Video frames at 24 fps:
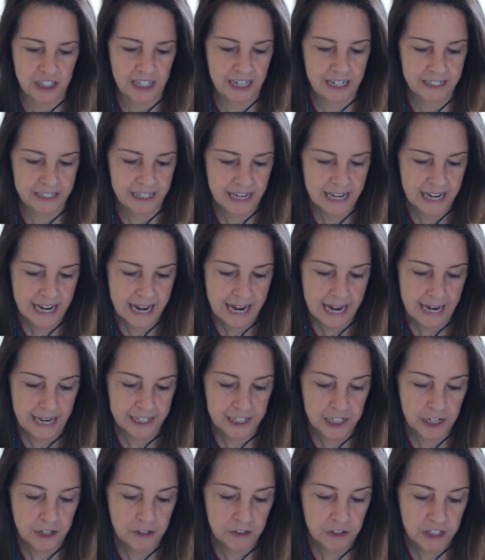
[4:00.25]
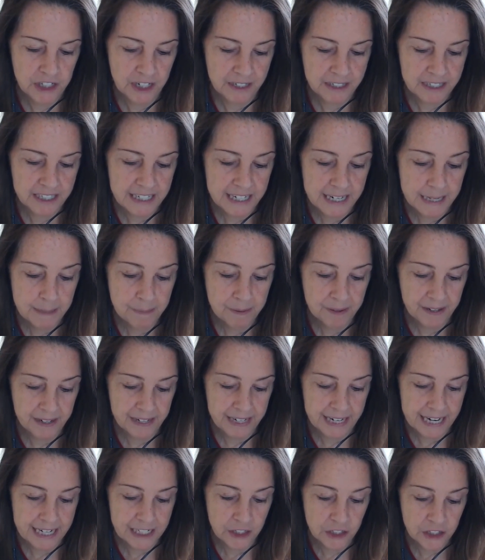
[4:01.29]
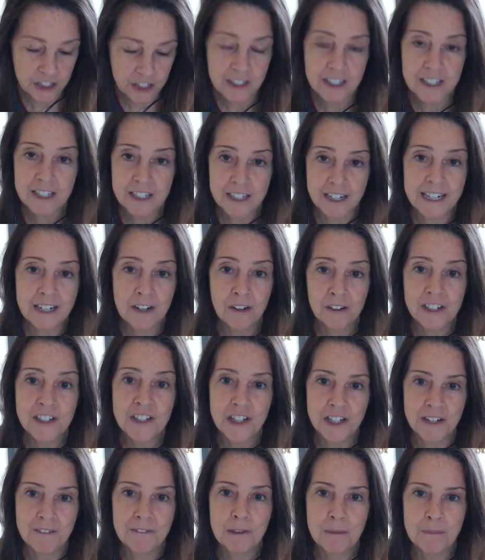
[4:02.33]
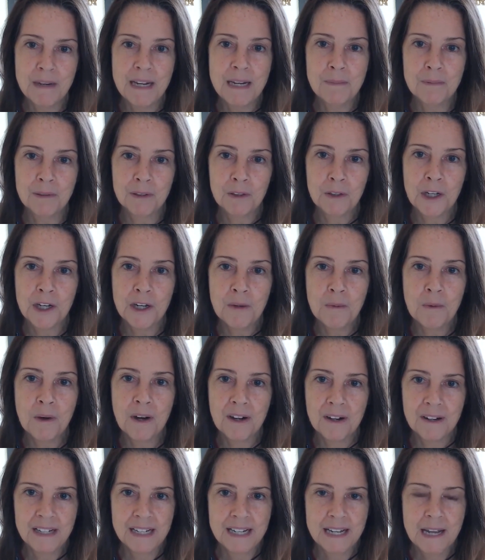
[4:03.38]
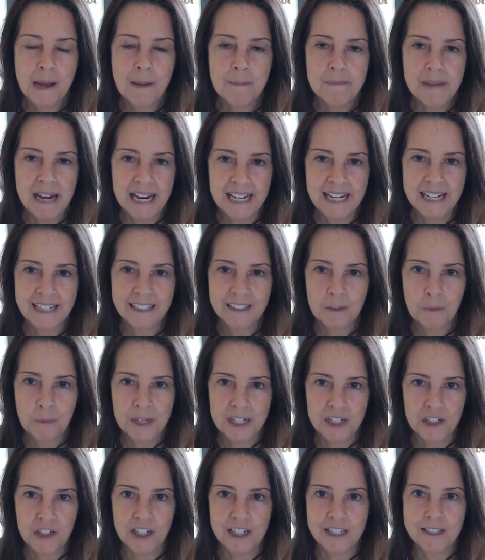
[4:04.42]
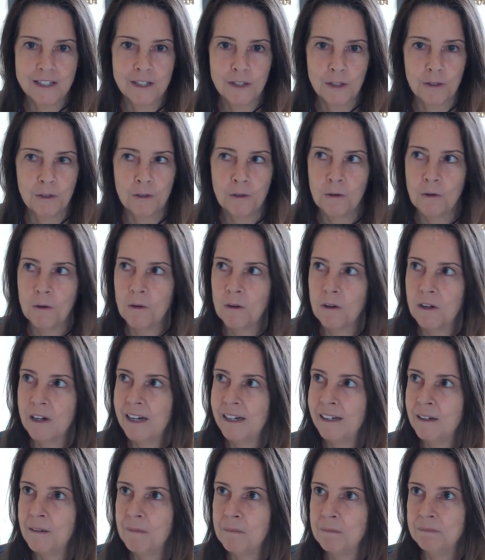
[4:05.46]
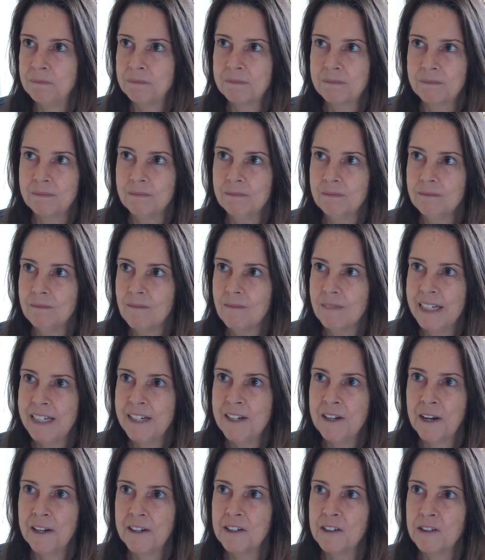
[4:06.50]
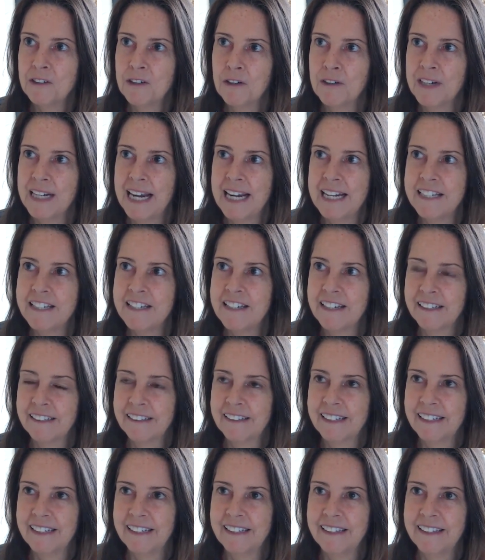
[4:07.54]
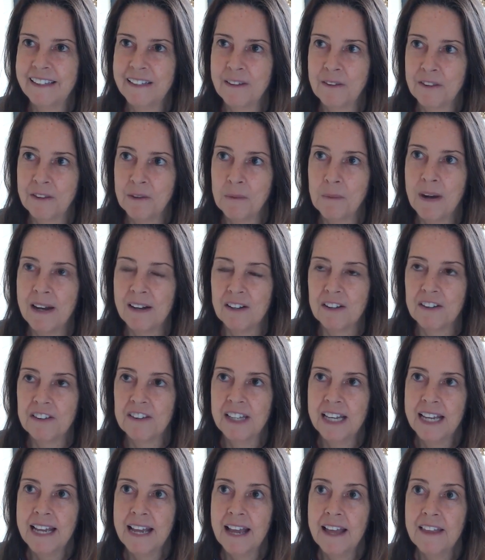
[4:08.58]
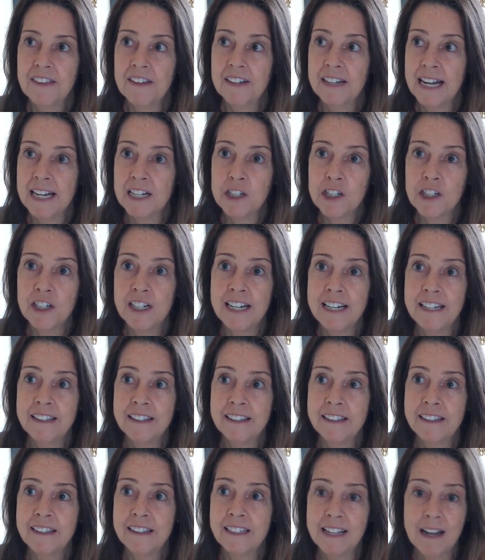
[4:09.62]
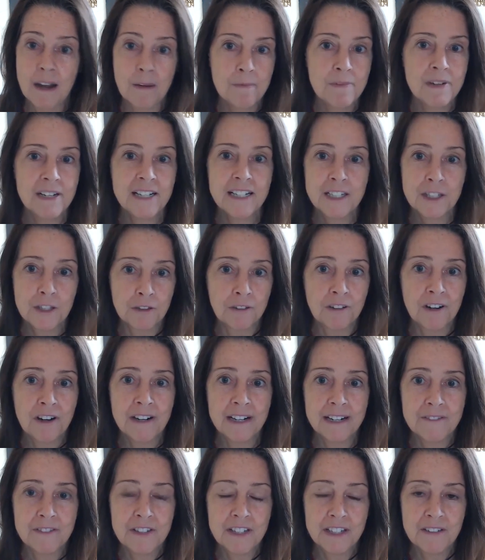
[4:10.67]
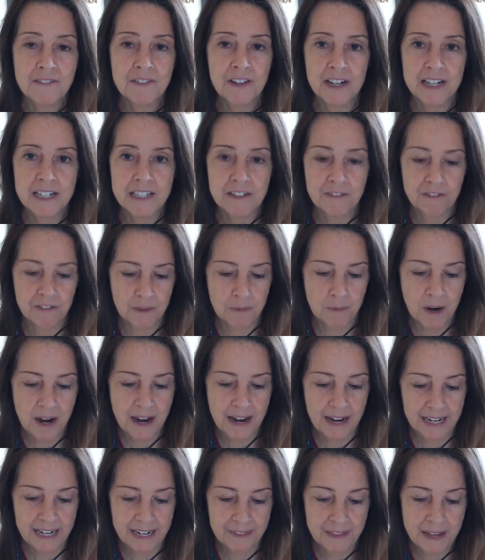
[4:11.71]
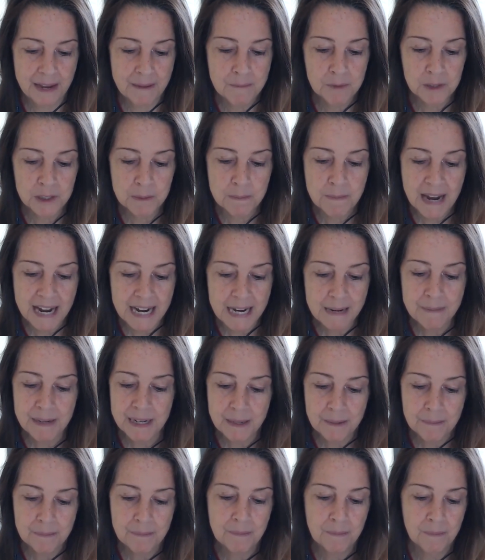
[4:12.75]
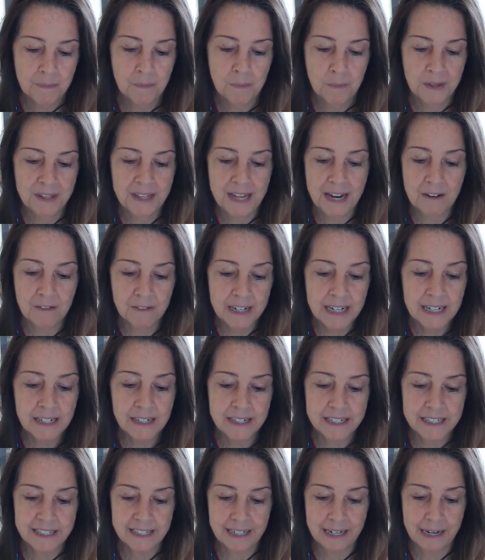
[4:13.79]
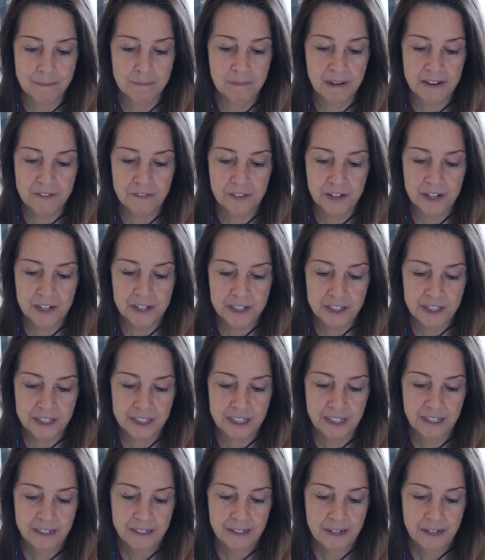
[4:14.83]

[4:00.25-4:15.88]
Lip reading: sheet, and you dug deeper into the psychology of the people who were making the widgets or you know, creating the wealth, that actually the companies thrived in a very different way. And that was maybe, without realizing it, my first